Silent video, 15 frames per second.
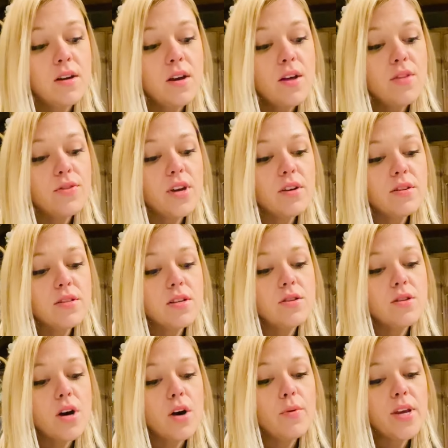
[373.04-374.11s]
There is a
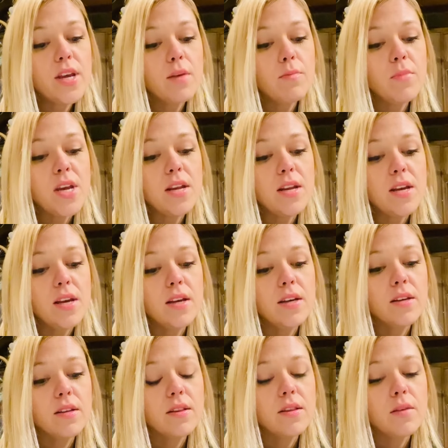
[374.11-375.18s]
knowing and
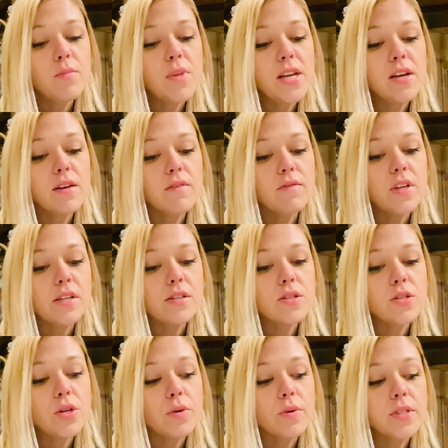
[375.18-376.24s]
meeting the meeting of these
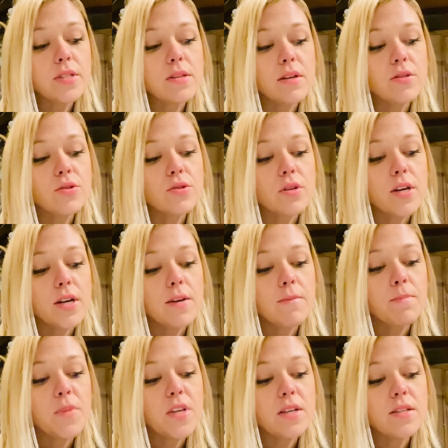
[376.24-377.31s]
two in synastry.
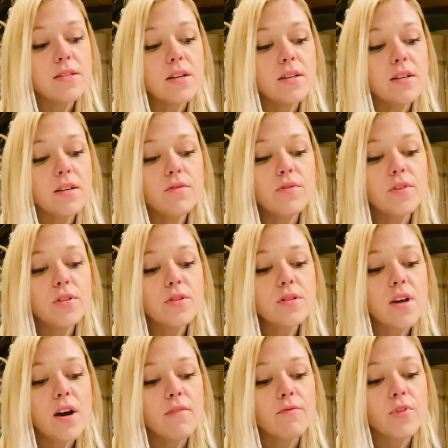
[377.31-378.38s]
The ascendant feels
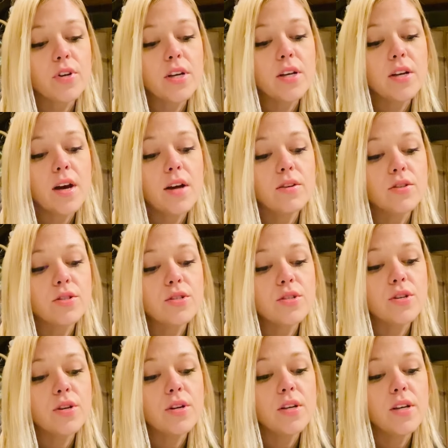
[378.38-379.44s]
comforted,
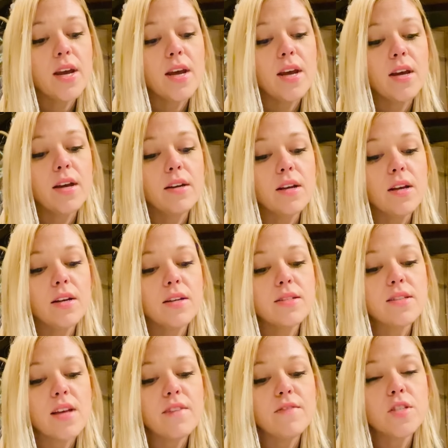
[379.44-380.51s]
understood, and in a
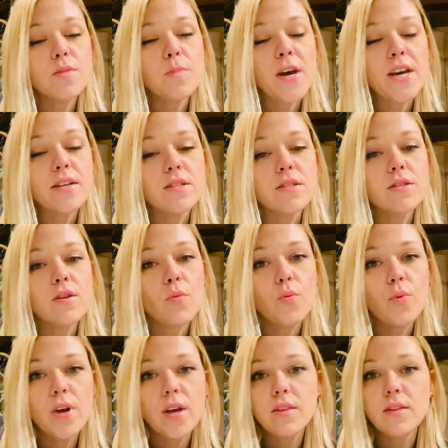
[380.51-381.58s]
safe space
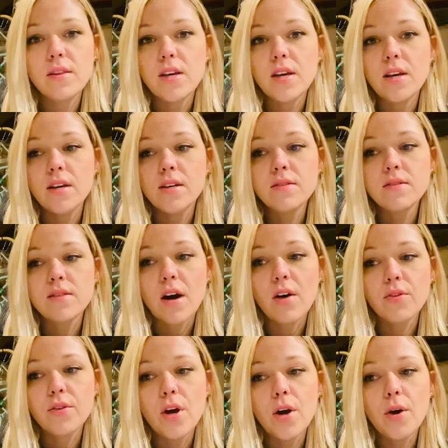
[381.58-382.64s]
with the
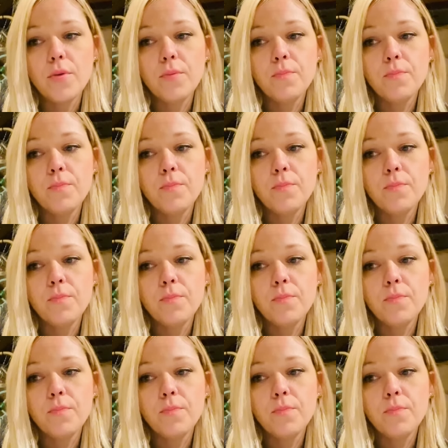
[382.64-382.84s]
south node.